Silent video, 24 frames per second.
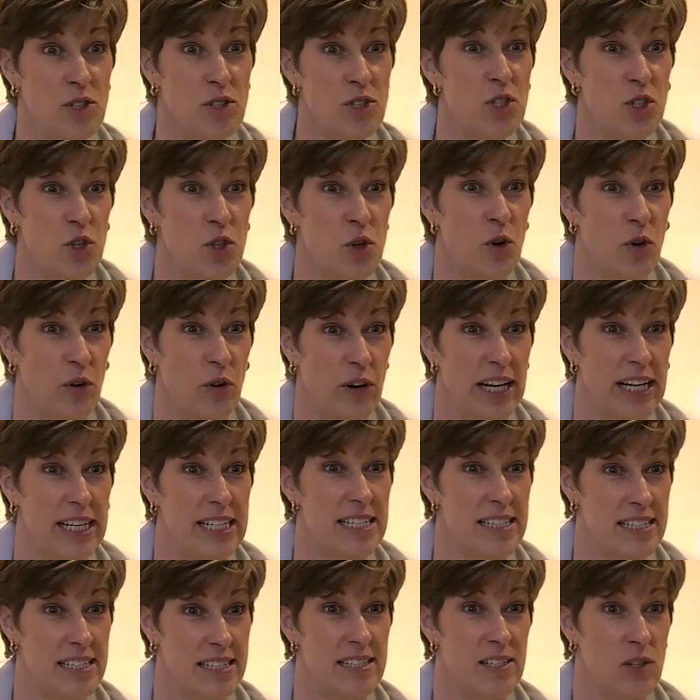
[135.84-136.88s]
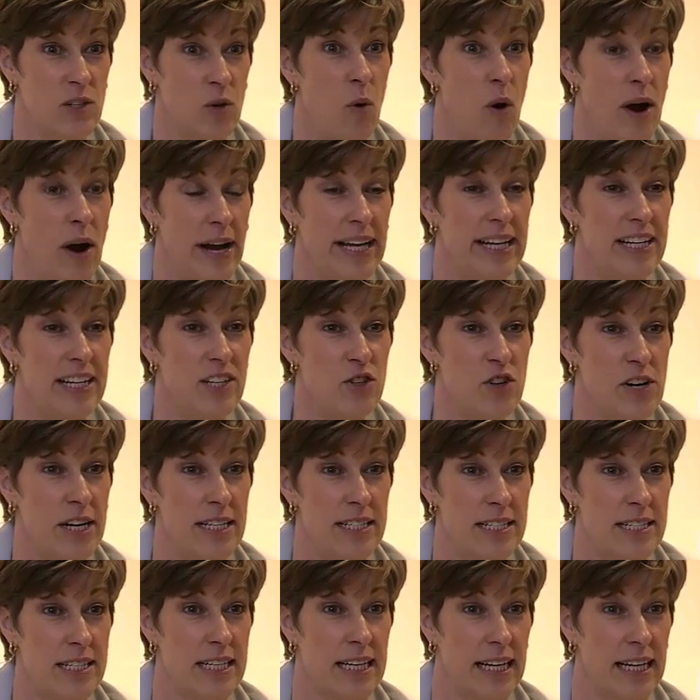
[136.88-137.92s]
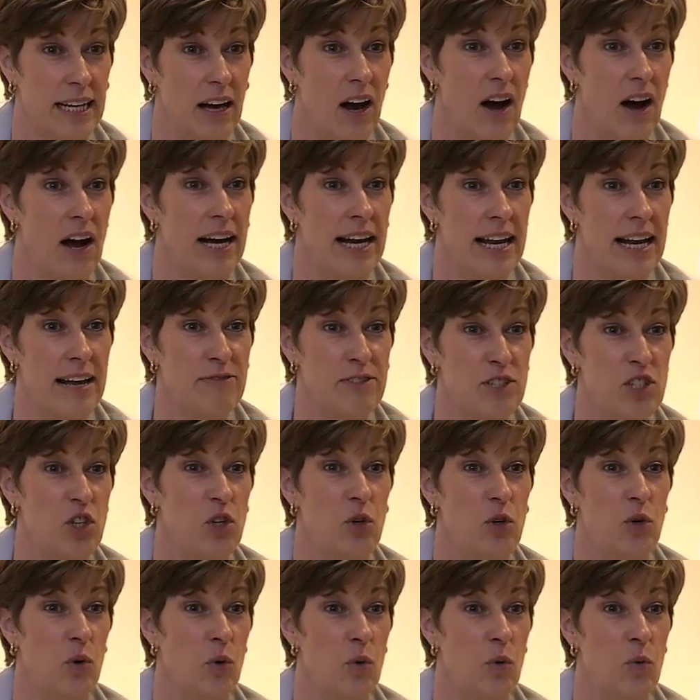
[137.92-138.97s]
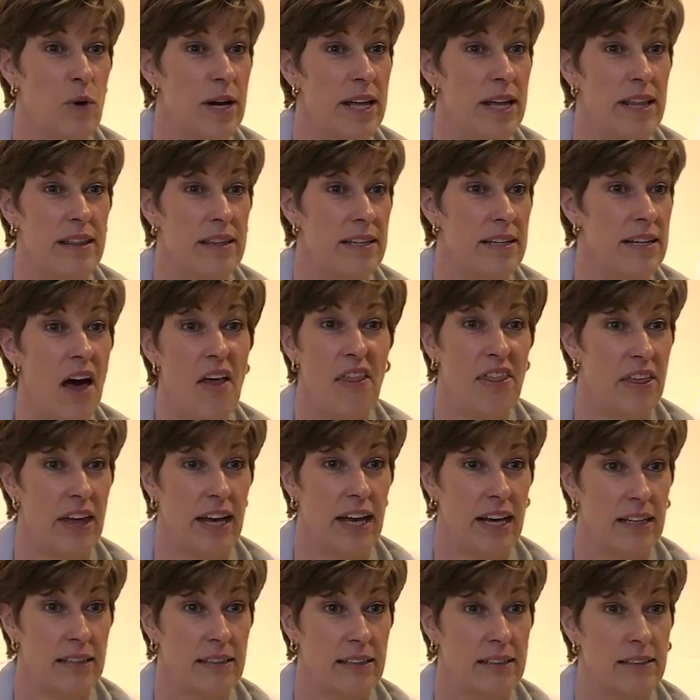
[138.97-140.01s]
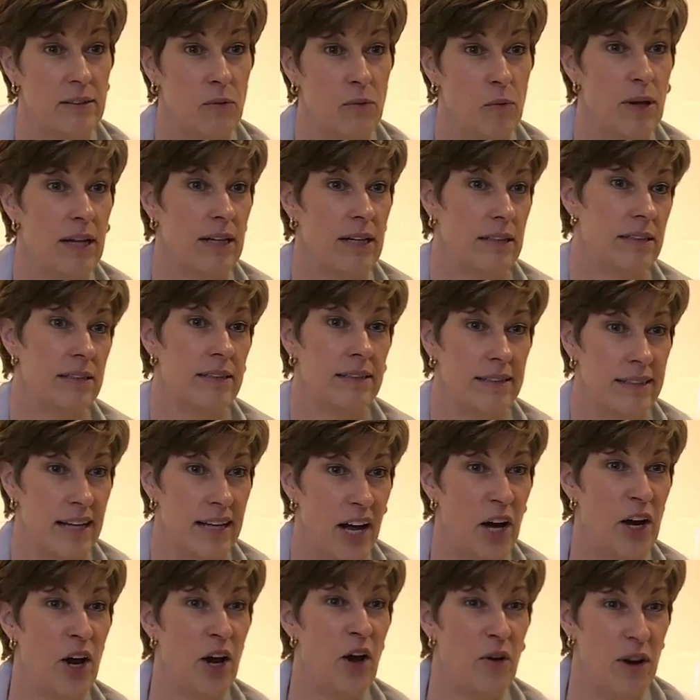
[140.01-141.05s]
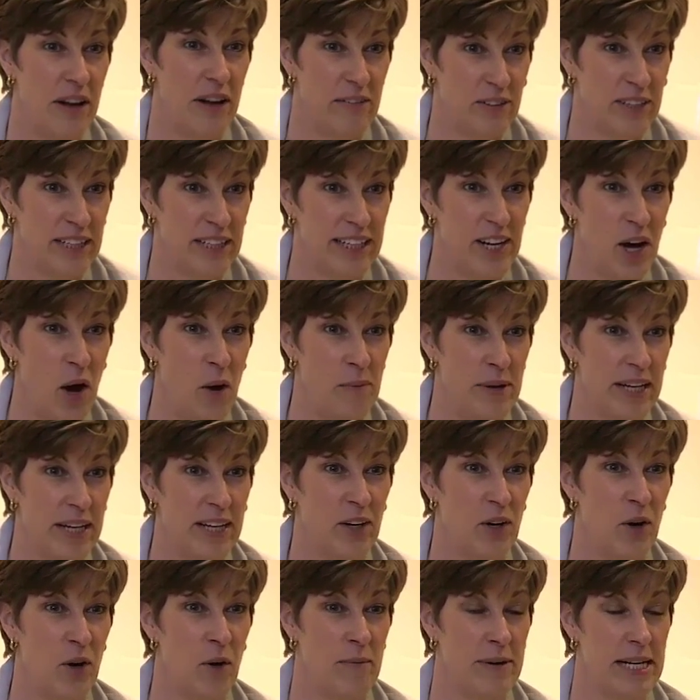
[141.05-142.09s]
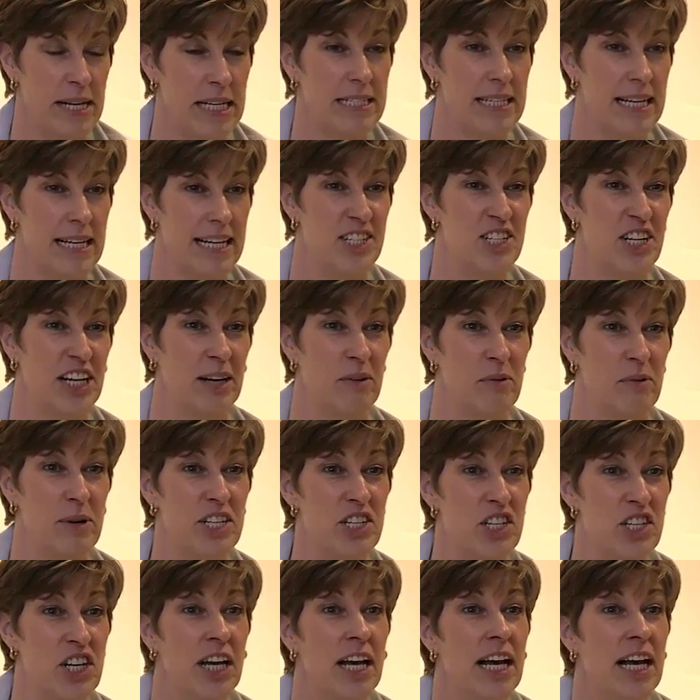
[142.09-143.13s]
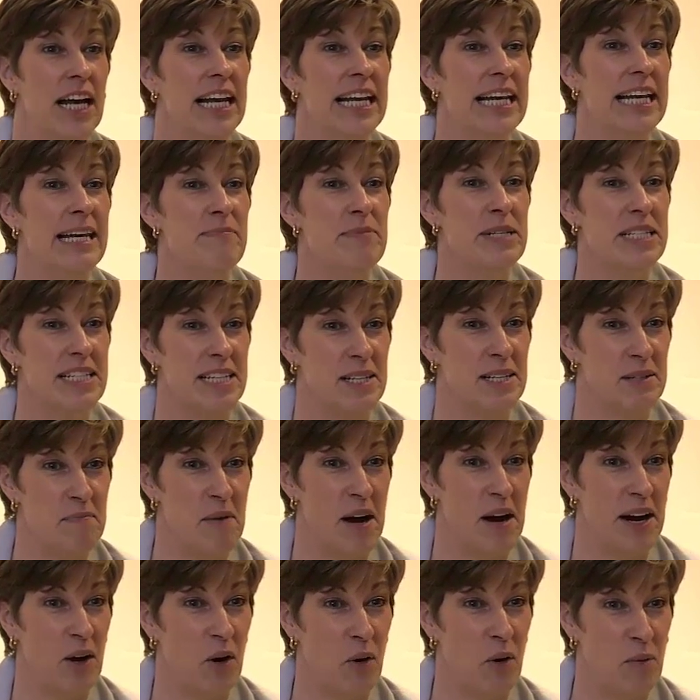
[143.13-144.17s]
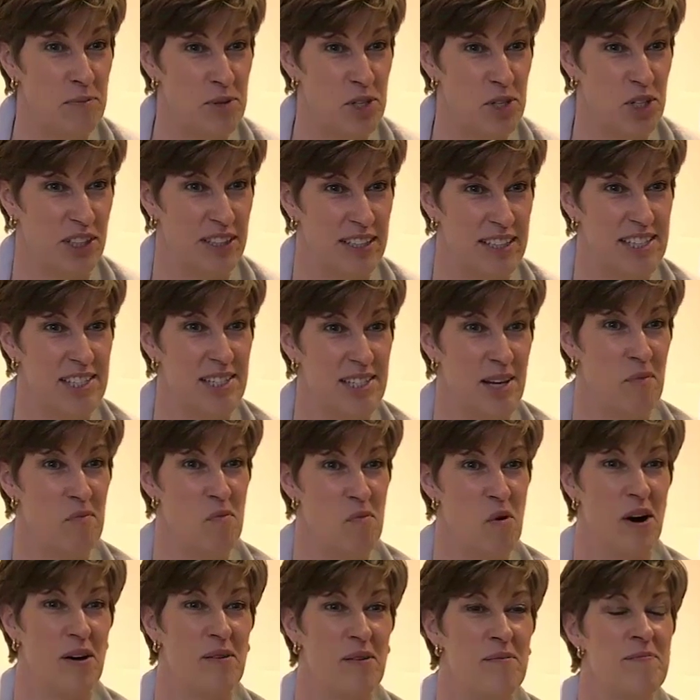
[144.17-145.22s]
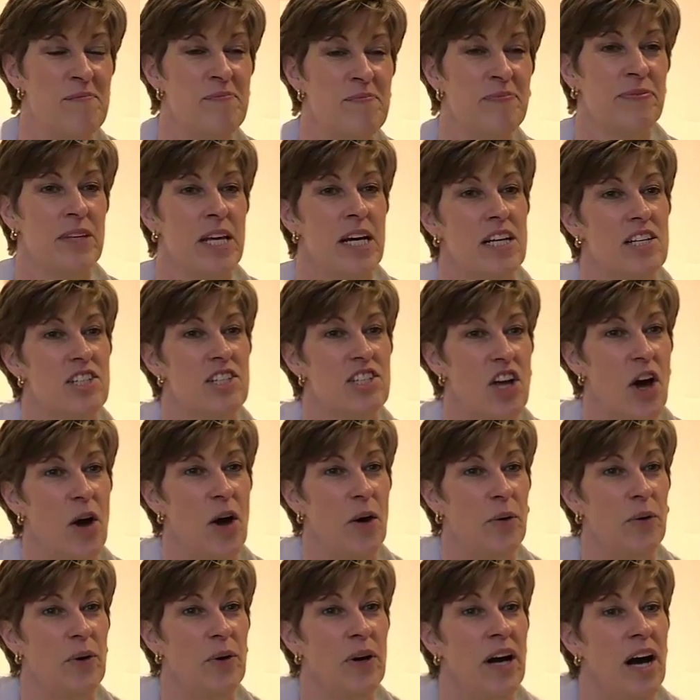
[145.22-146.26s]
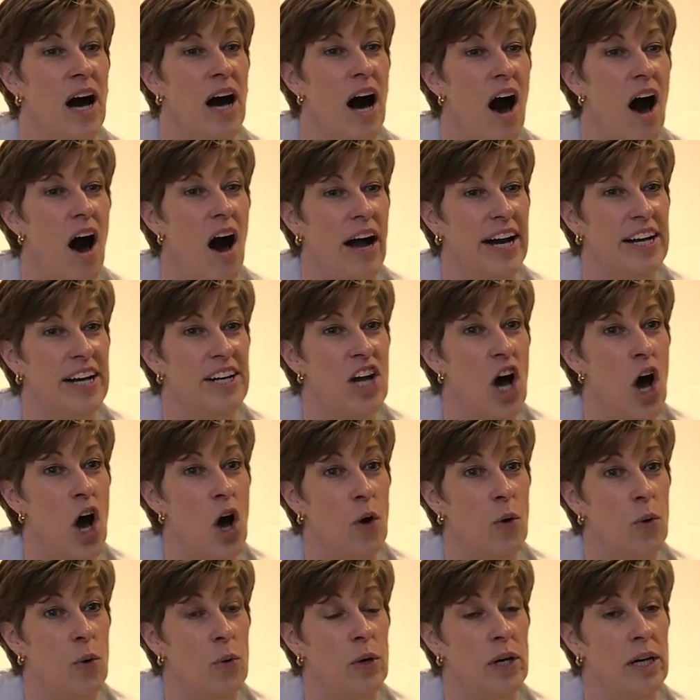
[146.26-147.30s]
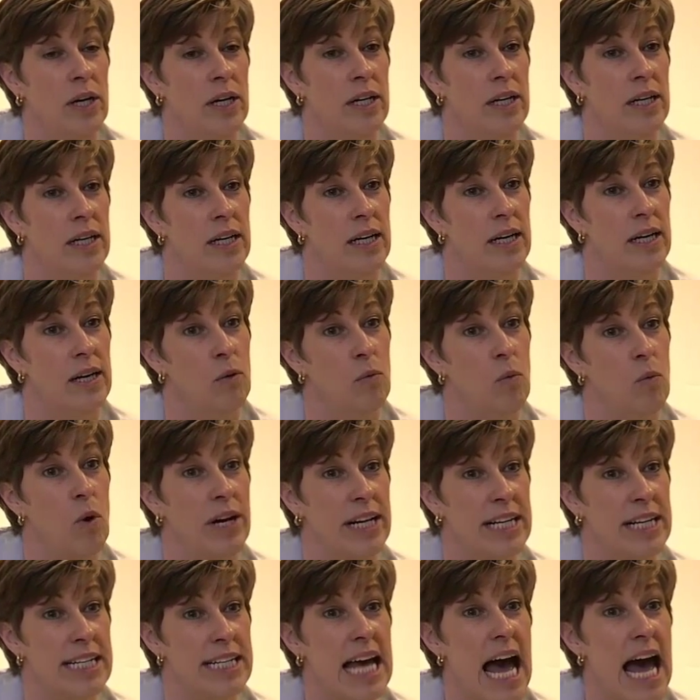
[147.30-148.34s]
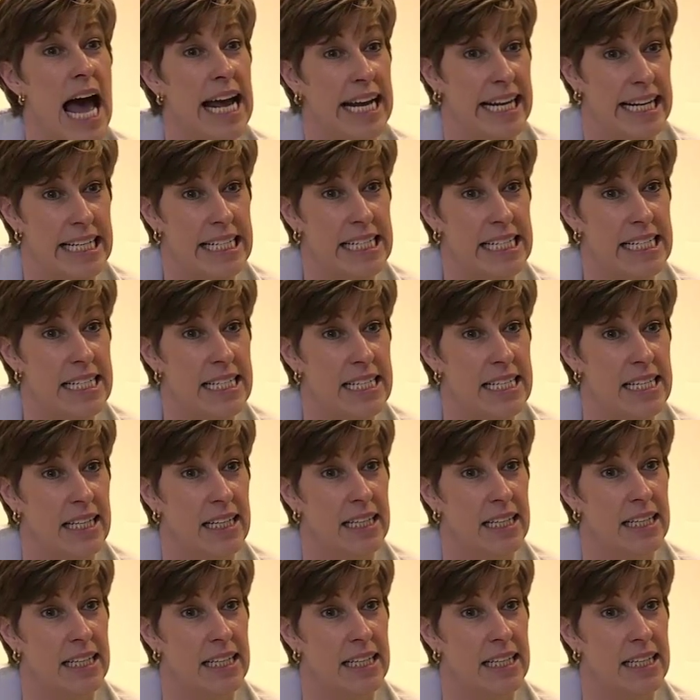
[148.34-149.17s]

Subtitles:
own story is quite interesting. I left school with nothing. Well, an O-level in home economics actually, which limited my options somewhat. So I know what it takes